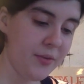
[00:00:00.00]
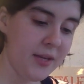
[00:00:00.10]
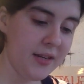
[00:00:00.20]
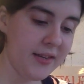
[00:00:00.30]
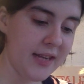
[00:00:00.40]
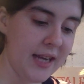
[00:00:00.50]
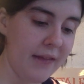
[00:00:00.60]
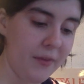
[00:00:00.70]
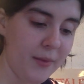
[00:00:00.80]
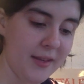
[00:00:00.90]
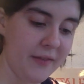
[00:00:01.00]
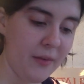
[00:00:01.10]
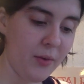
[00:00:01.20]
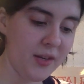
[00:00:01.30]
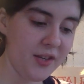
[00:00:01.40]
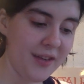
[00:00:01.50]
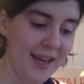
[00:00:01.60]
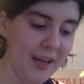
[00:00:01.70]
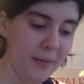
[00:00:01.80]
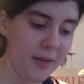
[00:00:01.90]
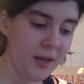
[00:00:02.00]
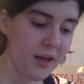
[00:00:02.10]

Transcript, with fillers: you would understand afterwards if I wanted your help.